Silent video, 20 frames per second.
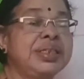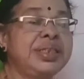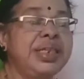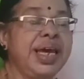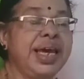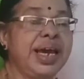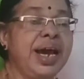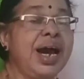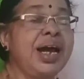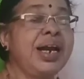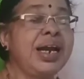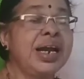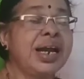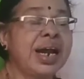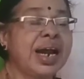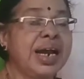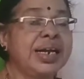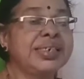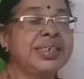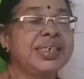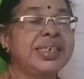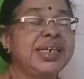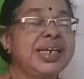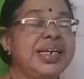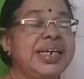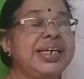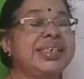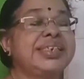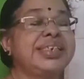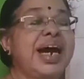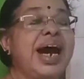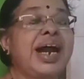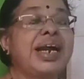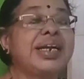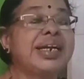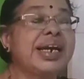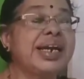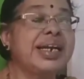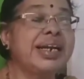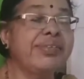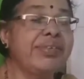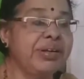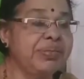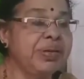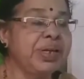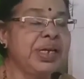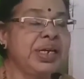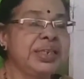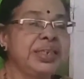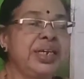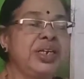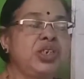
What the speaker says: they are considered as underdeveloped.